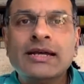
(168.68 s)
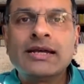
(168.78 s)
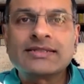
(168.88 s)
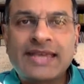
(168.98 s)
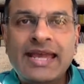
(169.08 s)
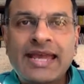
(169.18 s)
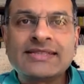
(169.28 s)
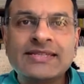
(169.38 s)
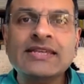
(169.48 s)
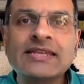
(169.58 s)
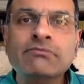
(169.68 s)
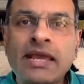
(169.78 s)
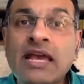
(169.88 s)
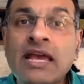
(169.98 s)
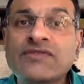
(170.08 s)
care team
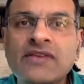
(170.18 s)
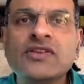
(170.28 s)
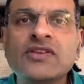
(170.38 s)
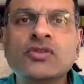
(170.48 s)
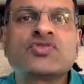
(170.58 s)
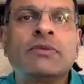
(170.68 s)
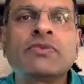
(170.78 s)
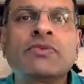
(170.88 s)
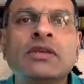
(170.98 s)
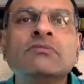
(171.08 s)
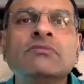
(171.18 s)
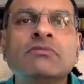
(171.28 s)
may have given you something